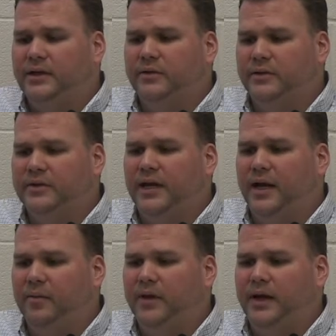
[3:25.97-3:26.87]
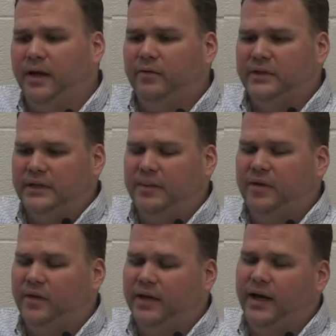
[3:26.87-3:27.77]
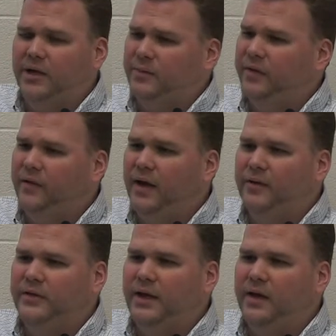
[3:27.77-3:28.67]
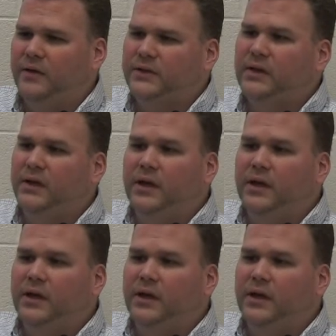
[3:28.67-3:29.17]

There was some time that I was sleeping on the couch at my father's house.